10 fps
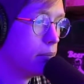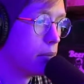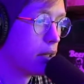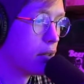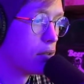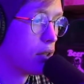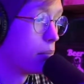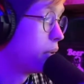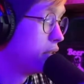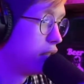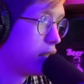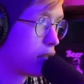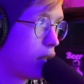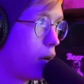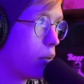because I played
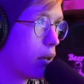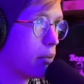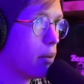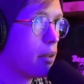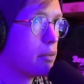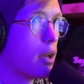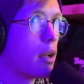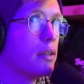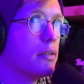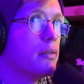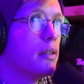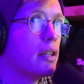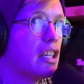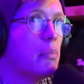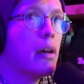CSGO, and I got an
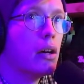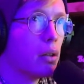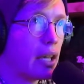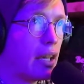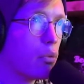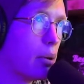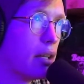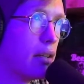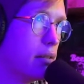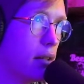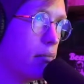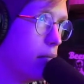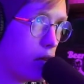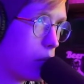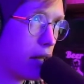email like everybody
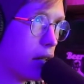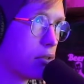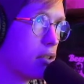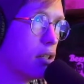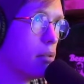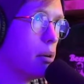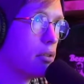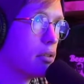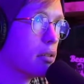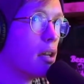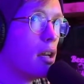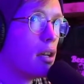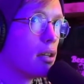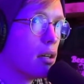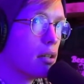else did about the
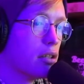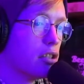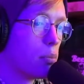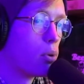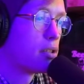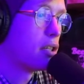esports